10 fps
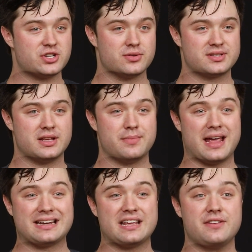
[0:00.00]
chose them
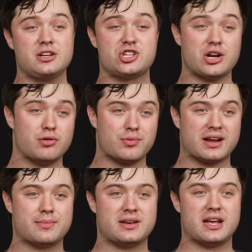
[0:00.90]
and giving general
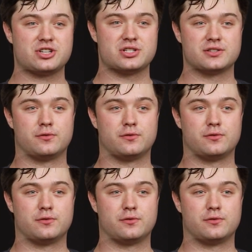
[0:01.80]
recommendations